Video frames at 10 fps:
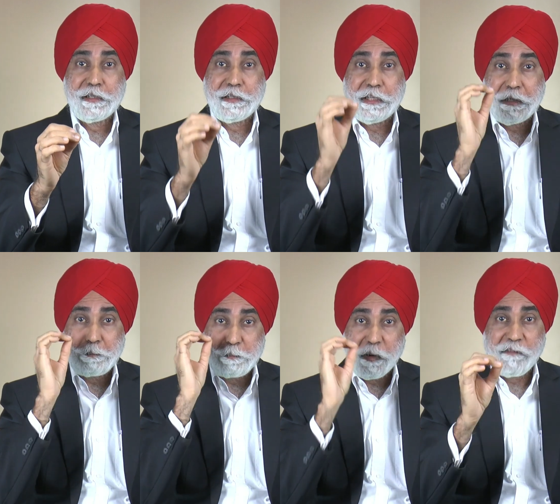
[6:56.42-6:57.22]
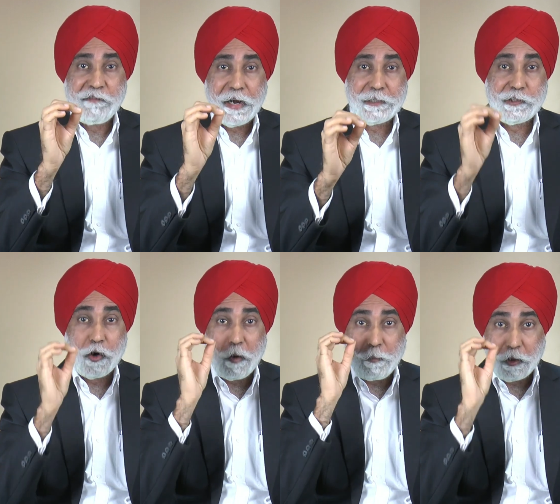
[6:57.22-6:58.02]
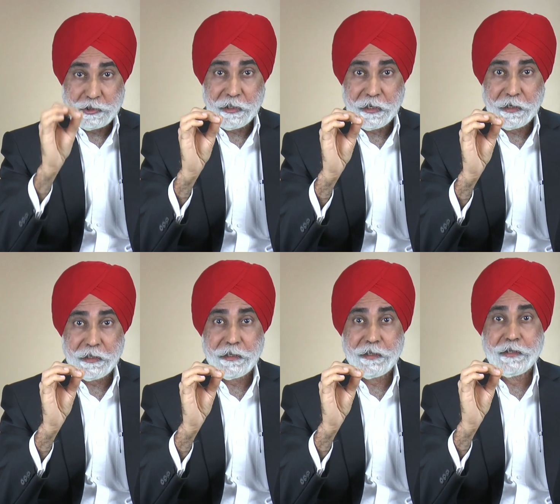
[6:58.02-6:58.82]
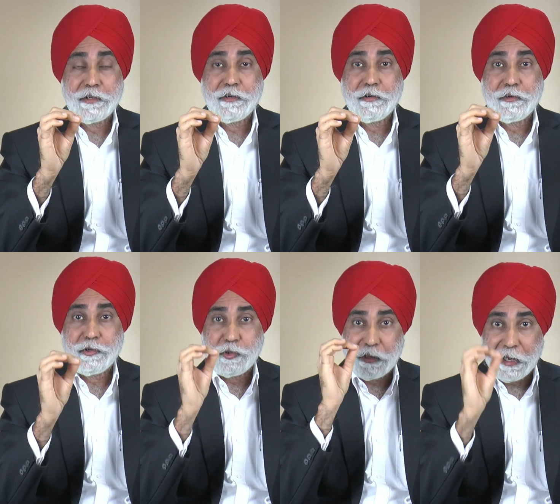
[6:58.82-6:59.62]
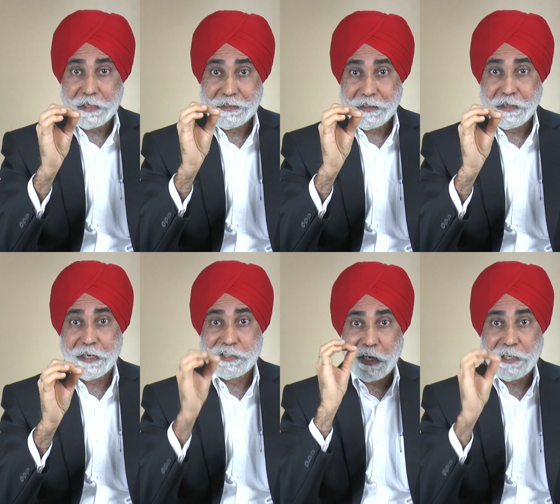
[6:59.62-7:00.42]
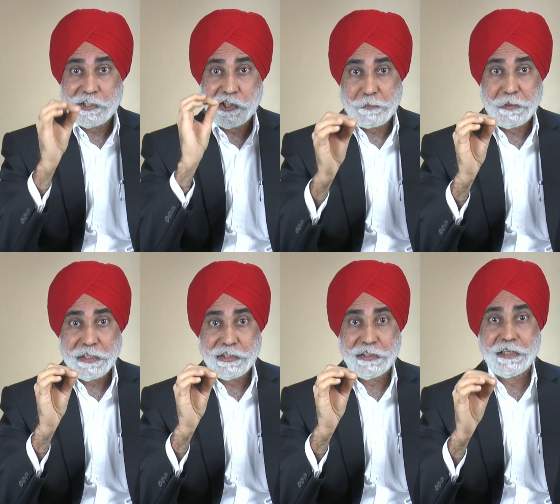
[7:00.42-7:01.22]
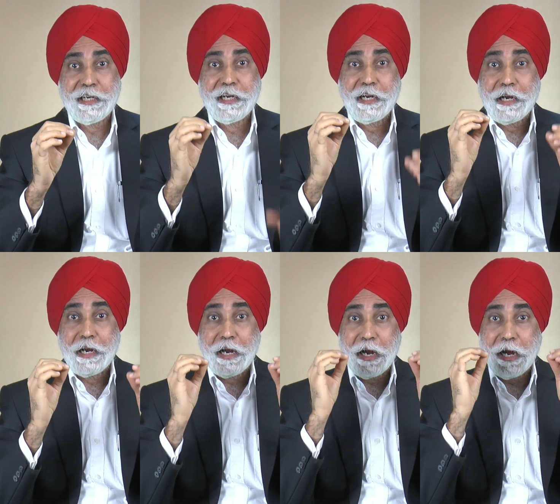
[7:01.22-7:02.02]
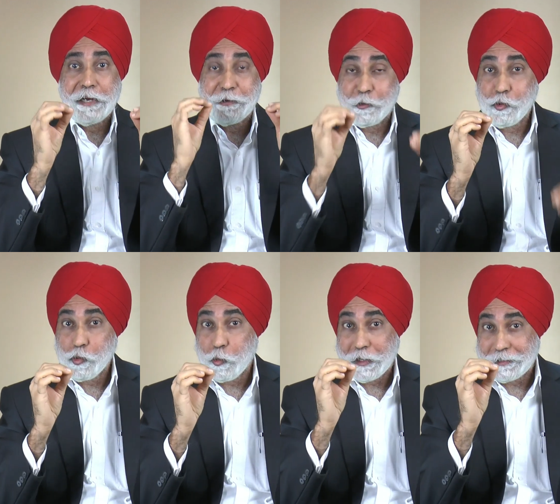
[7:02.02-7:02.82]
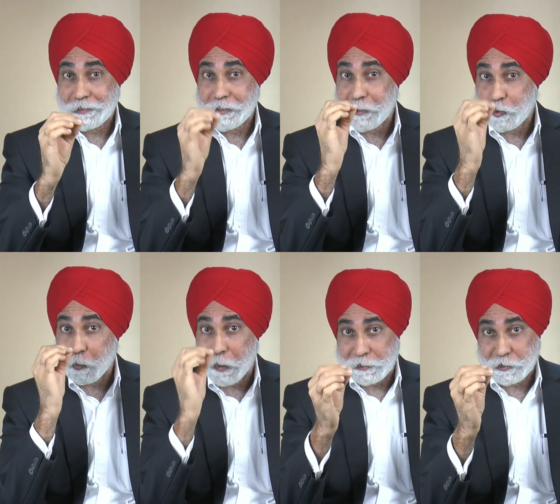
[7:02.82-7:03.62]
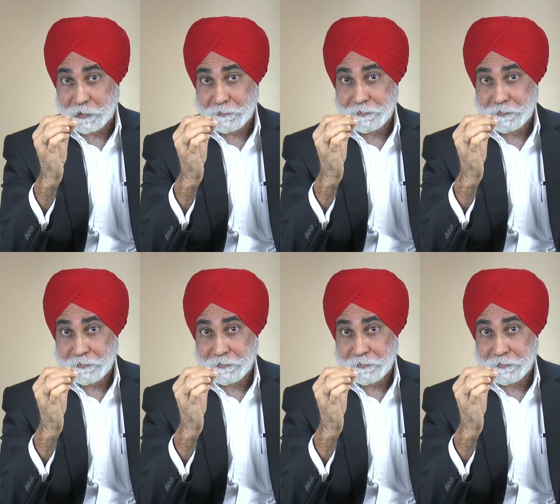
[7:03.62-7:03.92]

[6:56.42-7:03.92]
the perfect opportunity to gather at SGPC and do what they do best: